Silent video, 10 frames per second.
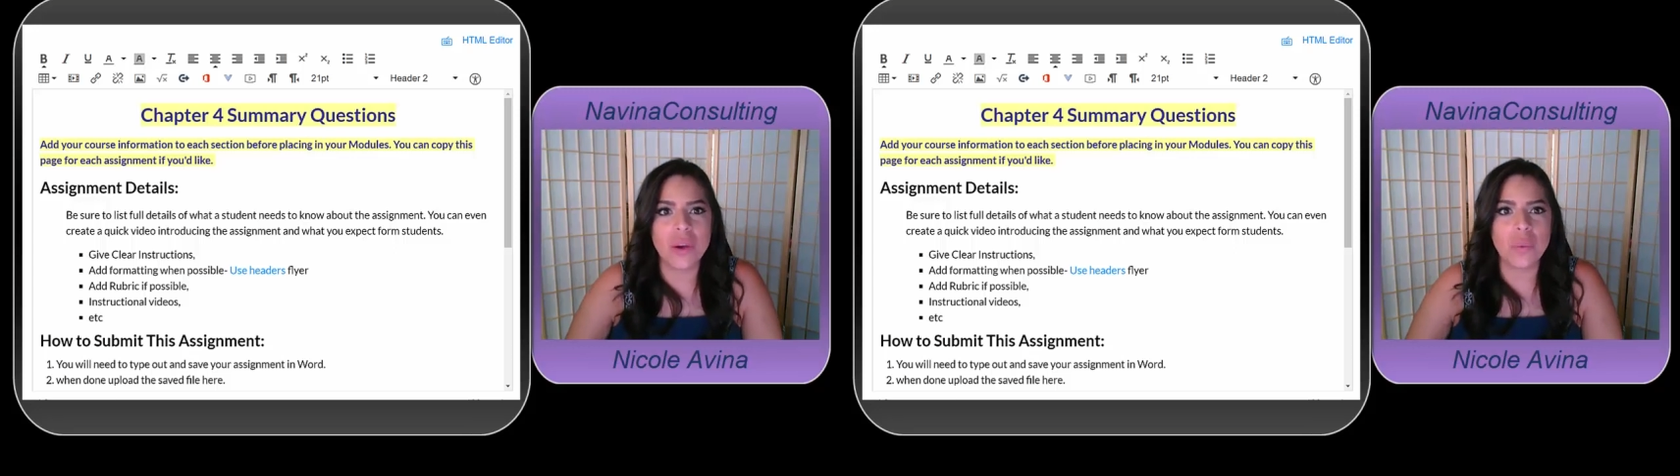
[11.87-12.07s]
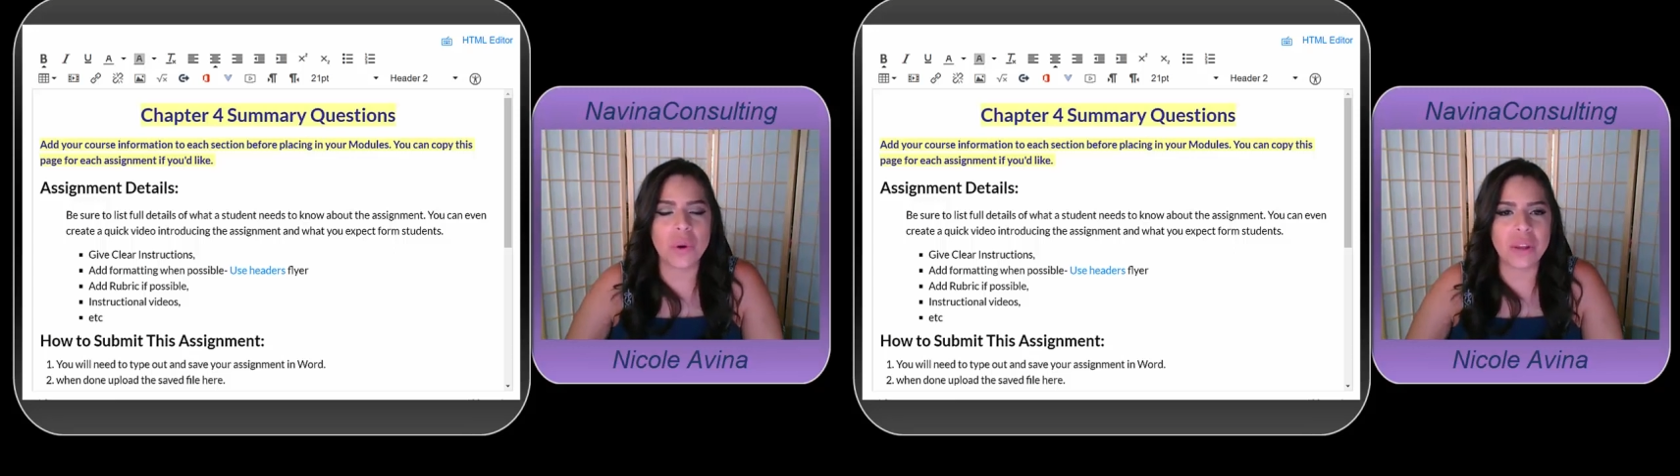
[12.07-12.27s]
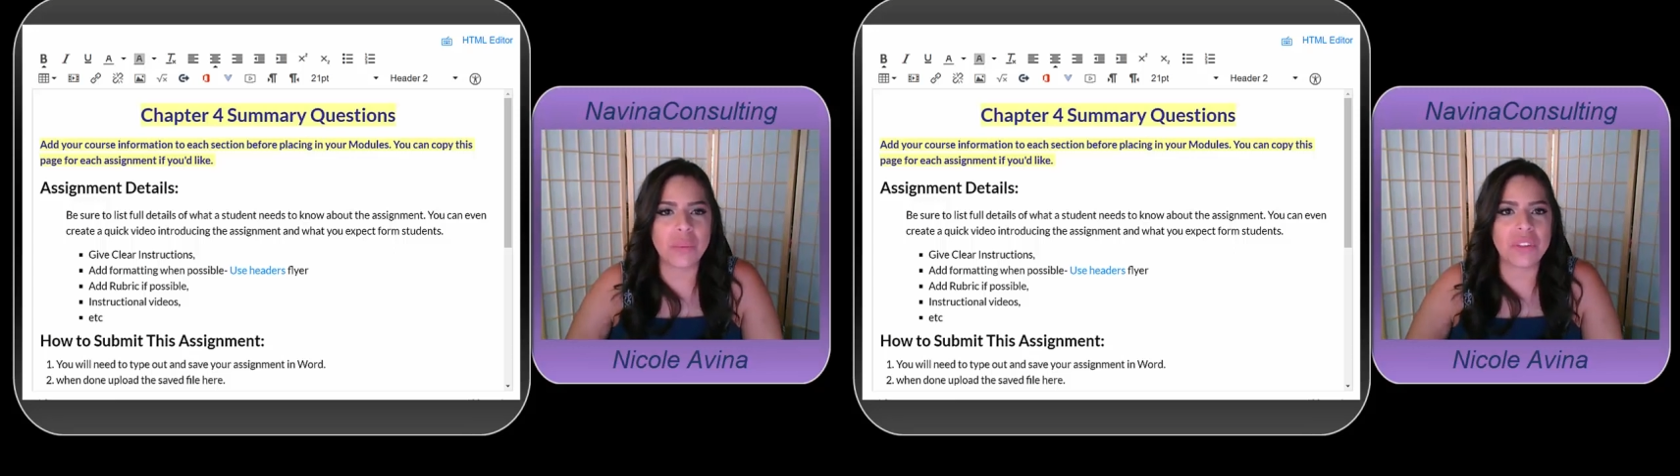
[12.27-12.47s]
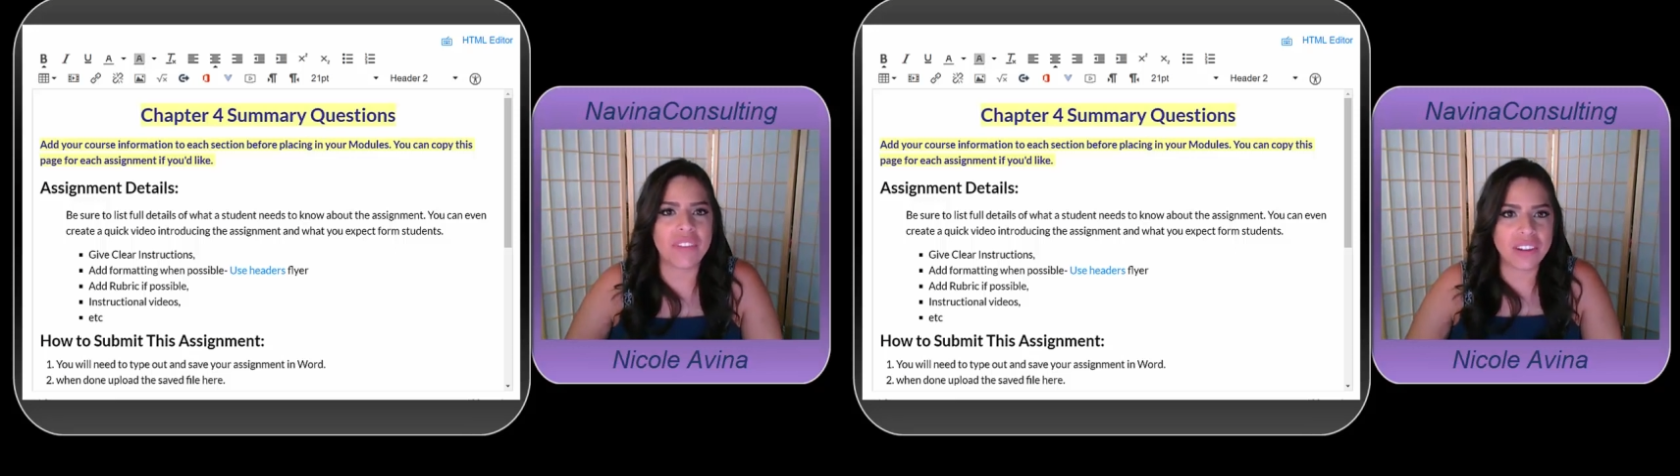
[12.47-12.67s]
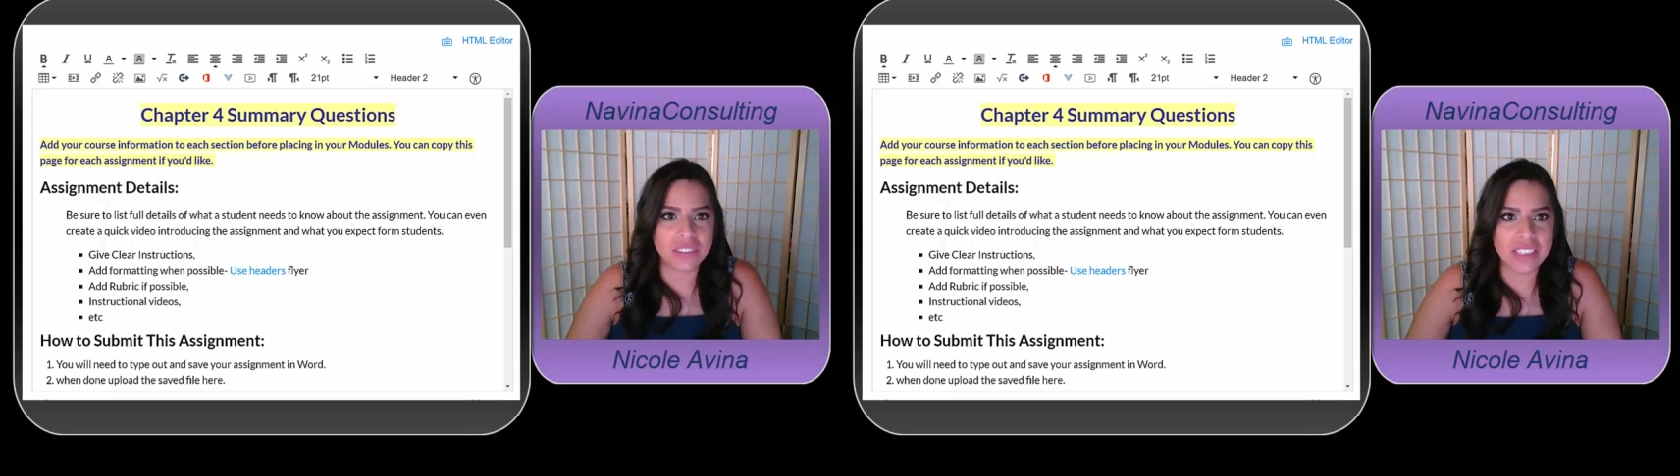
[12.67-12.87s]
working with
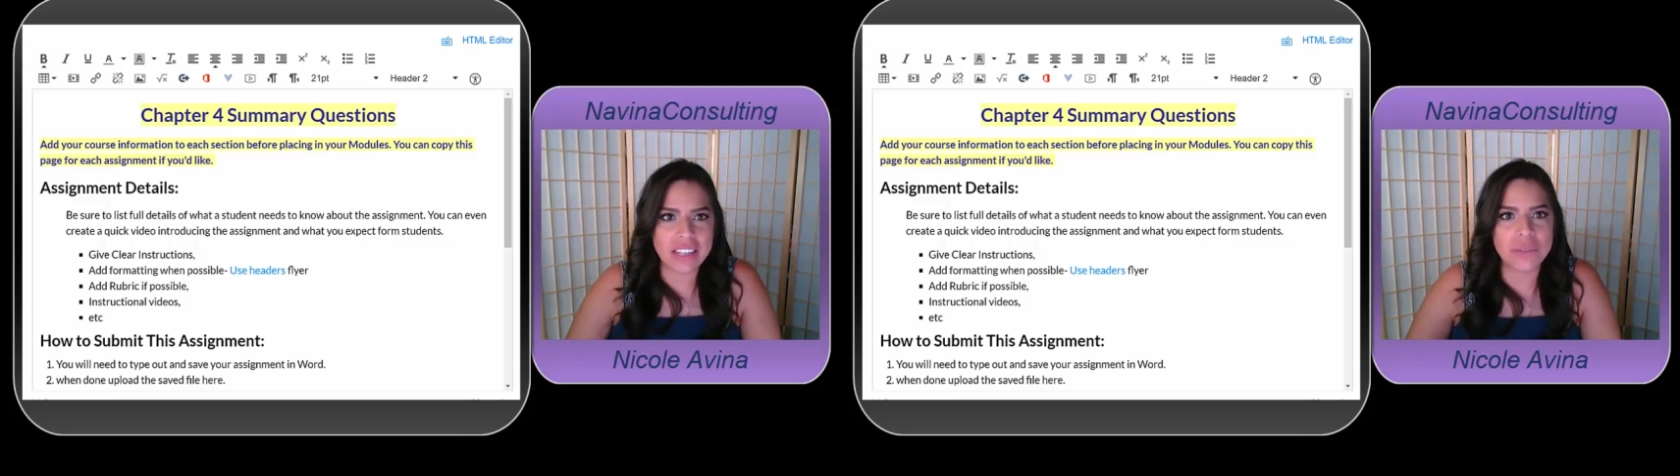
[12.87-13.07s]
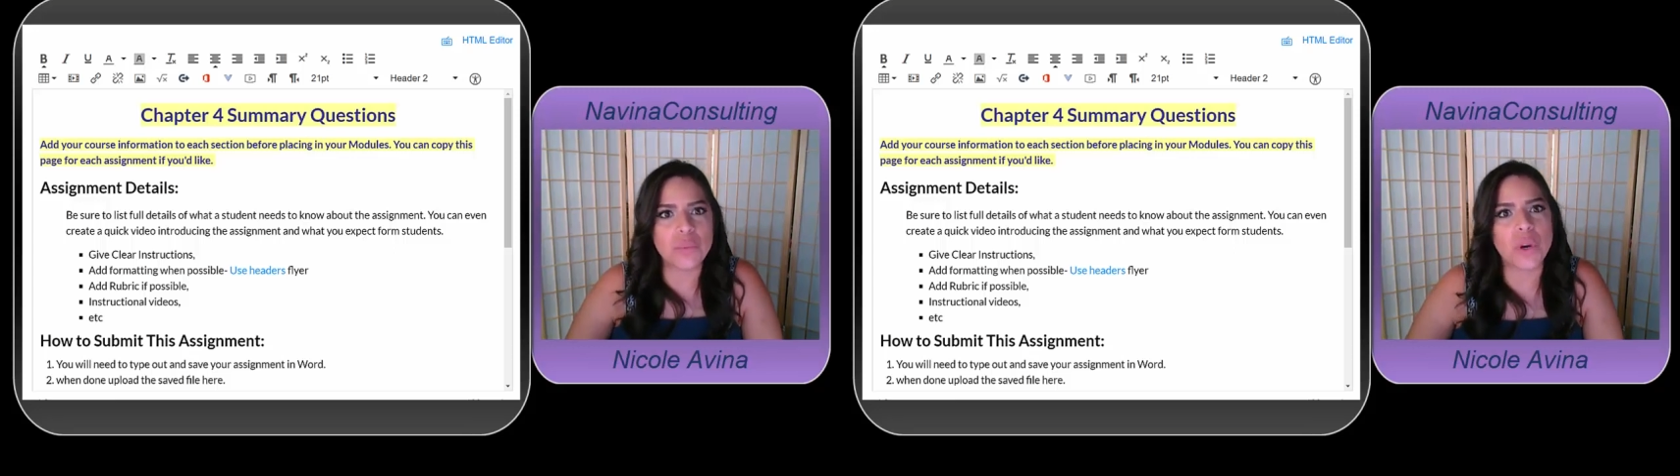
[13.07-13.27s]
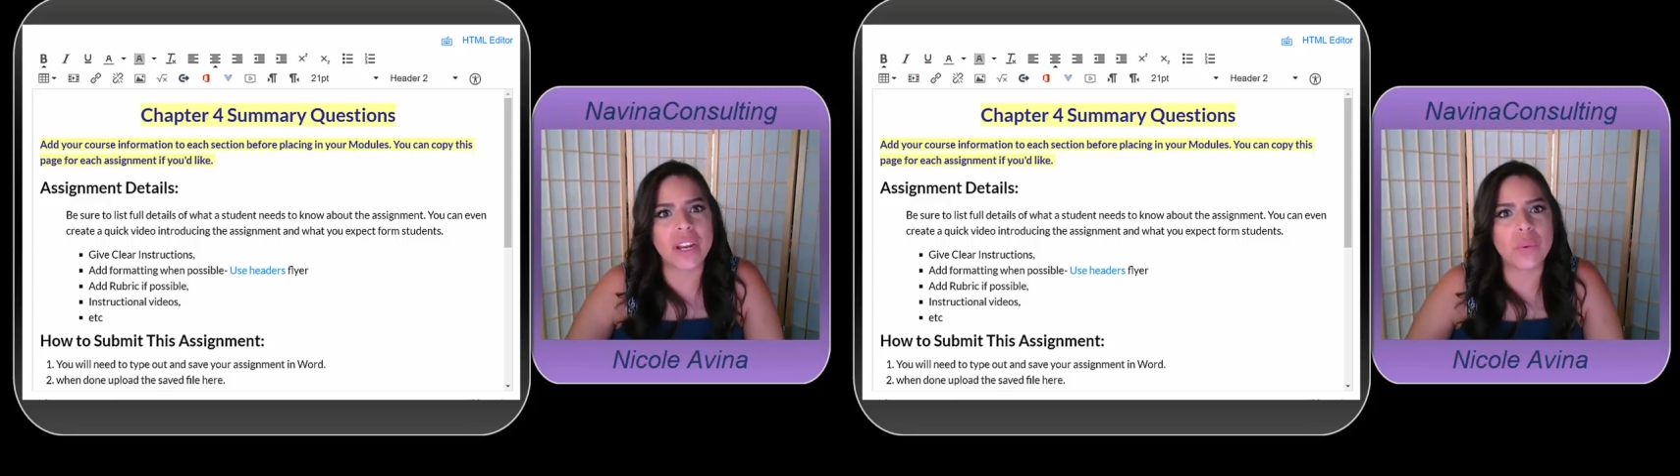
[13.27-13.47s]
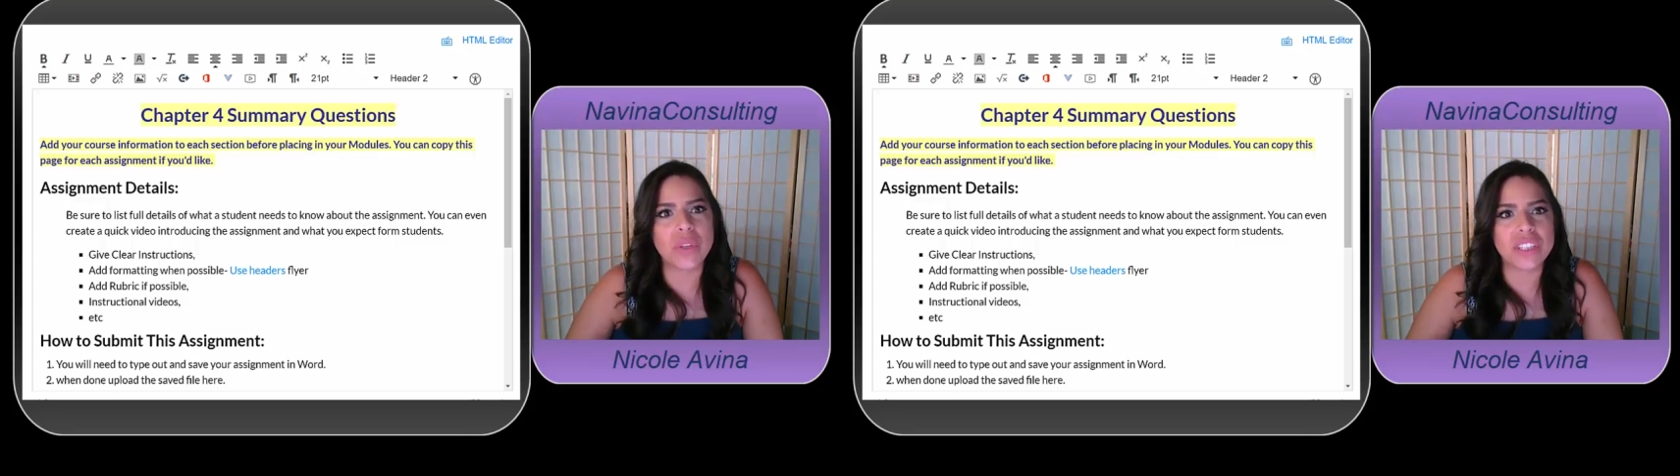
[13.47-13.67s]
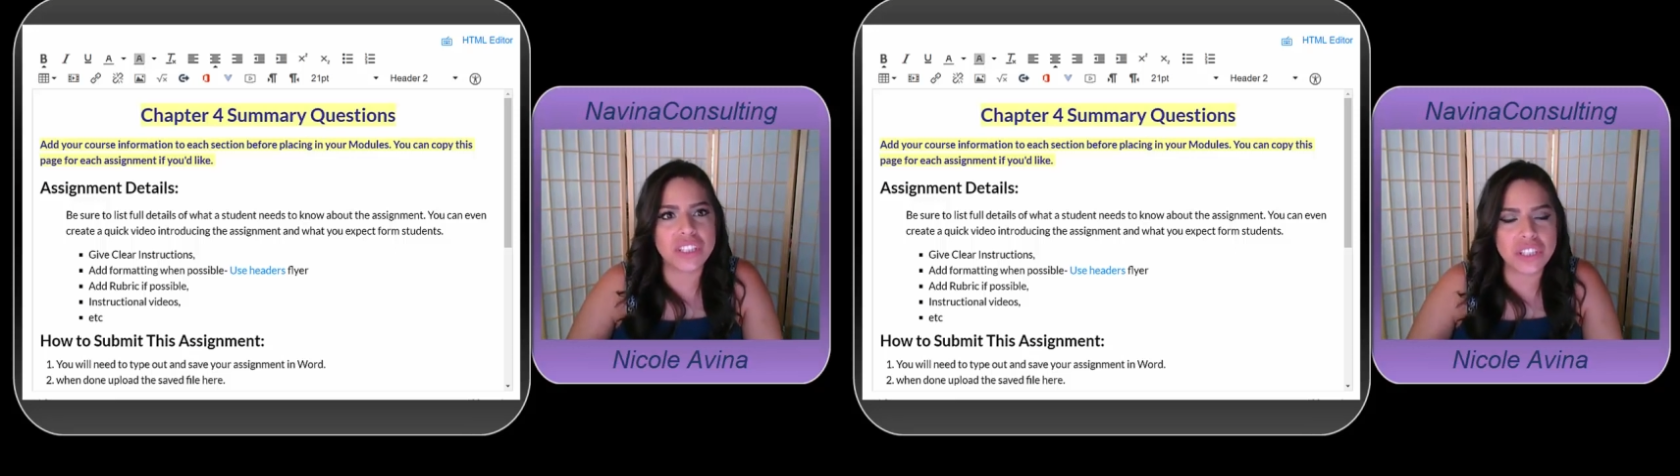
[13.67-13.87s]
faculty and working
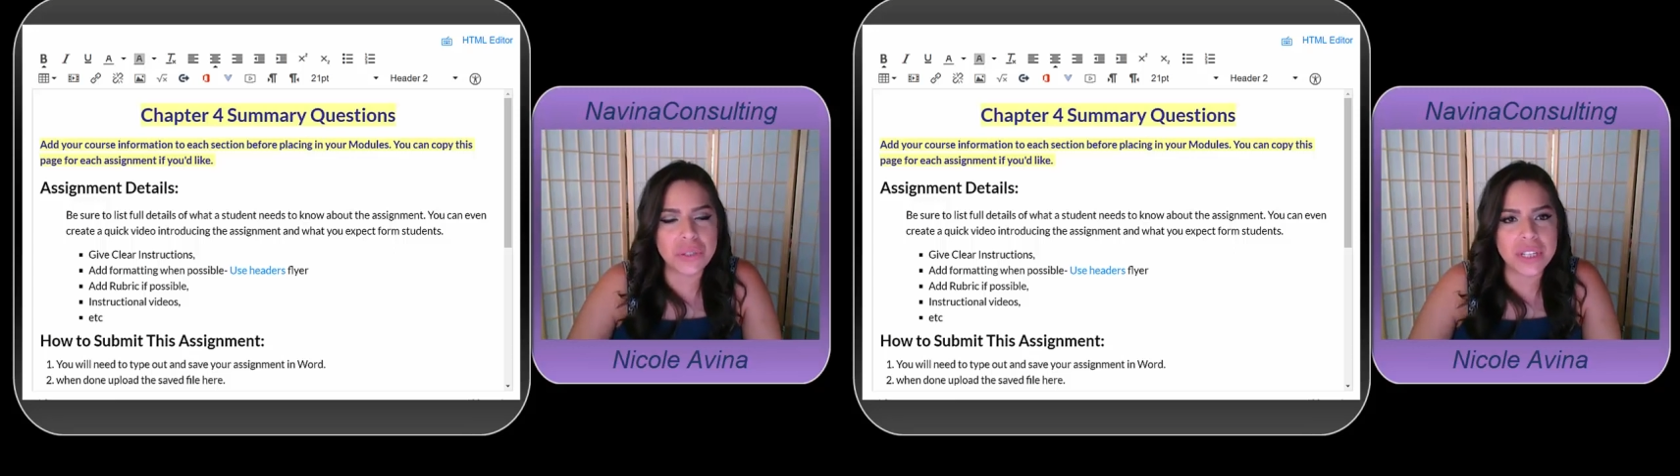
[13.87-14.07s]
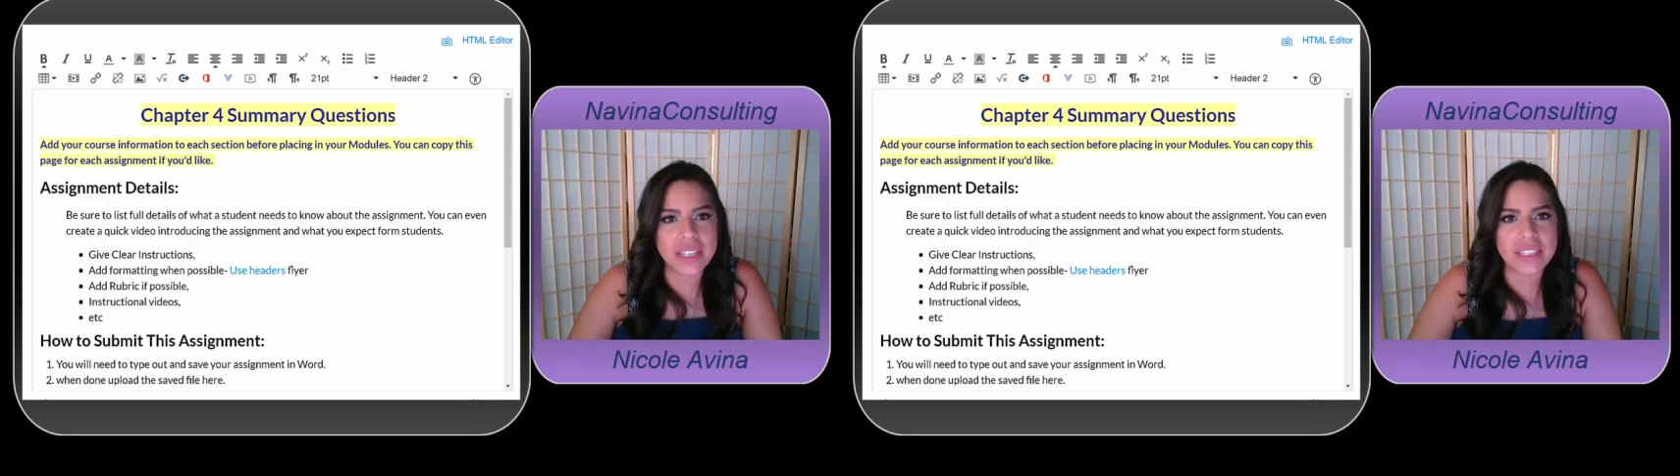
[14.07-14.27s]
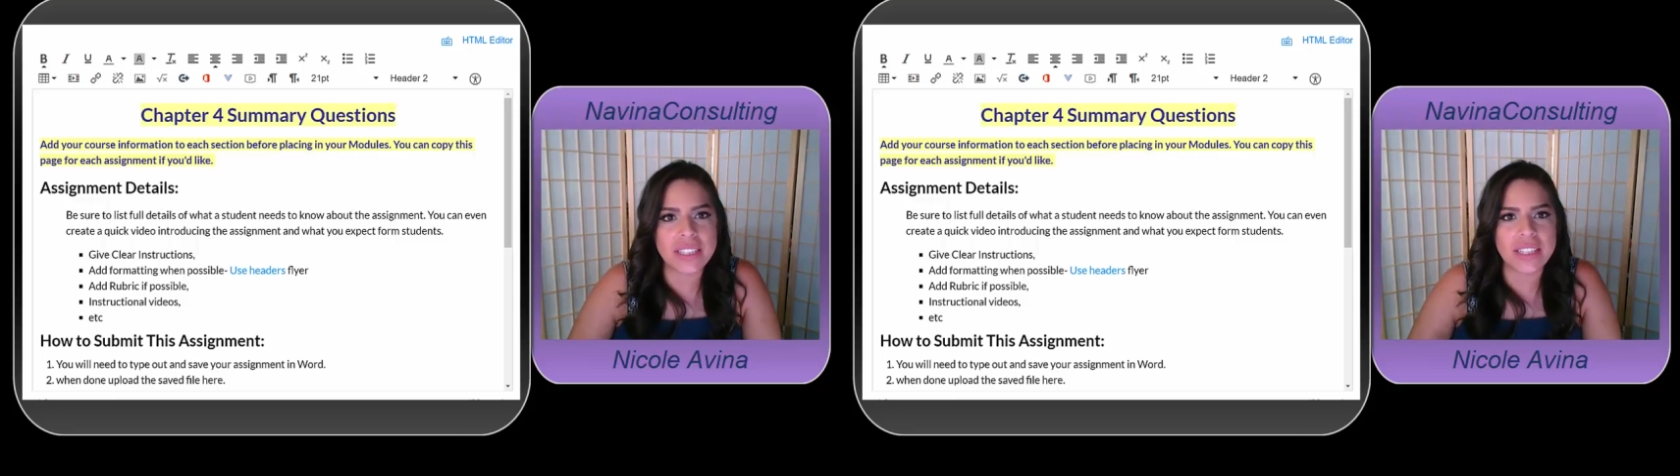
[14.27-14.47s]
with students